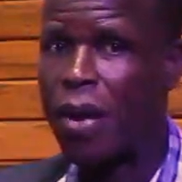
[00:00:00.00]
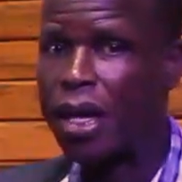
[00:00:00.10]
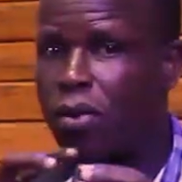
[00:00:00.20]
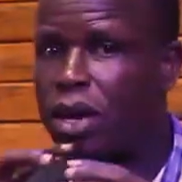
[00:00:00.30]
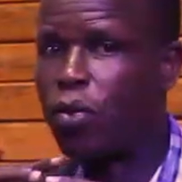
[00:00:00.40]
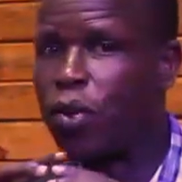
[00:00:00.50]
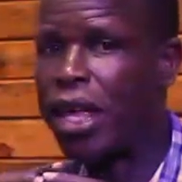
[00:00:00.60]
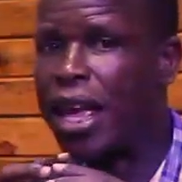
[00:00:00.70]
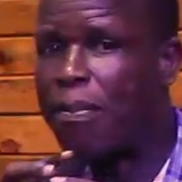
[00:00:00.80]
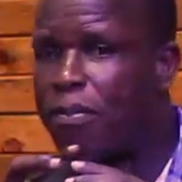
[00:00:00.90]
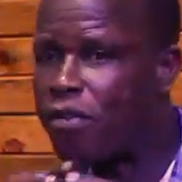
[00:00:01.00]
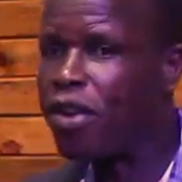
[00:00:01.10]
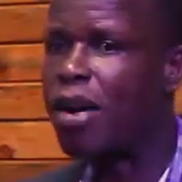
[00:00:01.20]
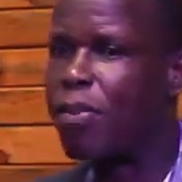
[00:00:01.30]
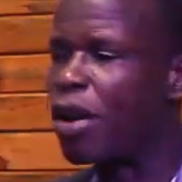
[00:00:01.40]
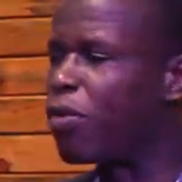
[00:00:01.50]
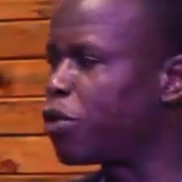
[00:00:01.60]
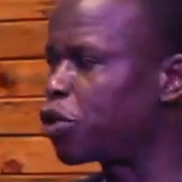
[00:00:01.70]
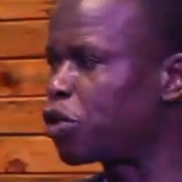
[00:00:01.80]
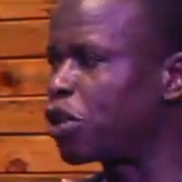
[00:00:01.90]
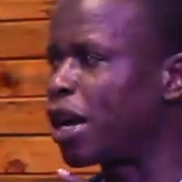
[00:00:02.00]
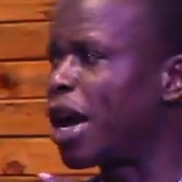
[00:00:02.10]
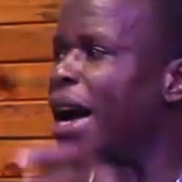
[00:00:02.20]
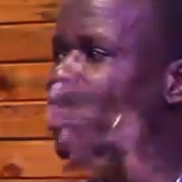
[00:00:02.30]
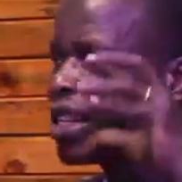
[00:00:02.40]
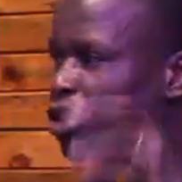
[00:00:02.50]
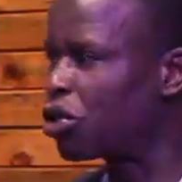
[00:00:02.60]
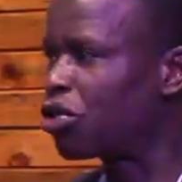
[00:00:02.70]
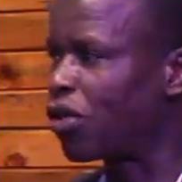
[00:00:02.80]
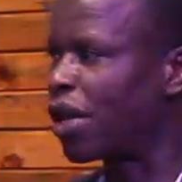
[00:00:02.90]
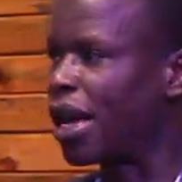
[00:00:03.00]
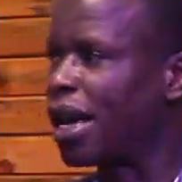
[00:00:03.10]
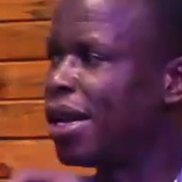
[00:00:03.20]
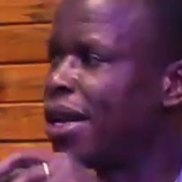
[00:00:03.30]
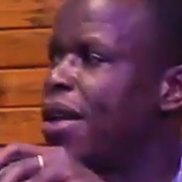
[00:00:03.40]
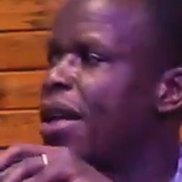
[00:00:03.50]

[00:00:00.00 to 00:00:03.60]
But they went with a very powerful sorcerer at the source of the Nile,